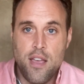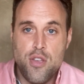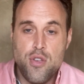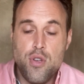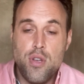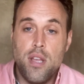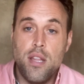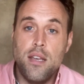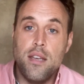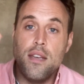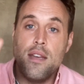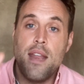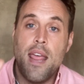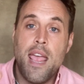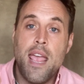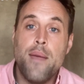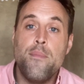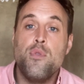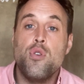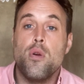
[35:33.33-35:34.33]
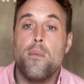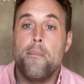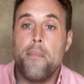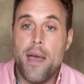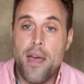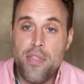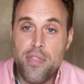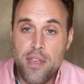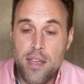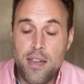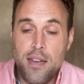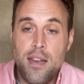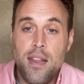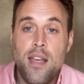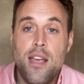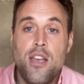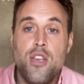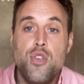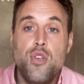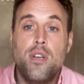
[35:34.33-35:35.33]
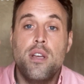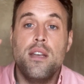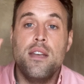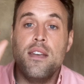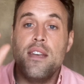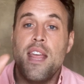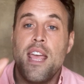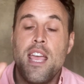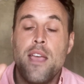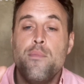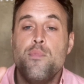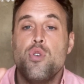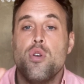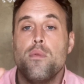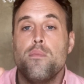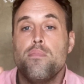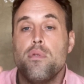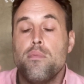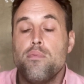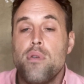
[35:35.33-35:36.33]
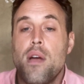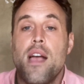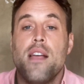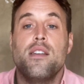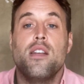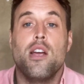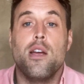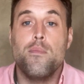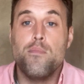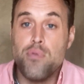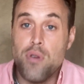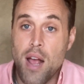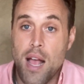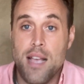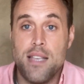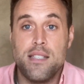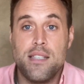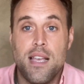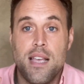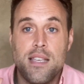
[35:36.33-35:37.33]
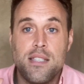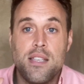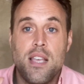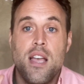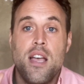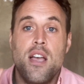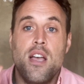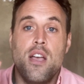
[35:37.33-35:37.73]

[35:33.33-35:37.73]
You can name your method. You can name your proprietary process.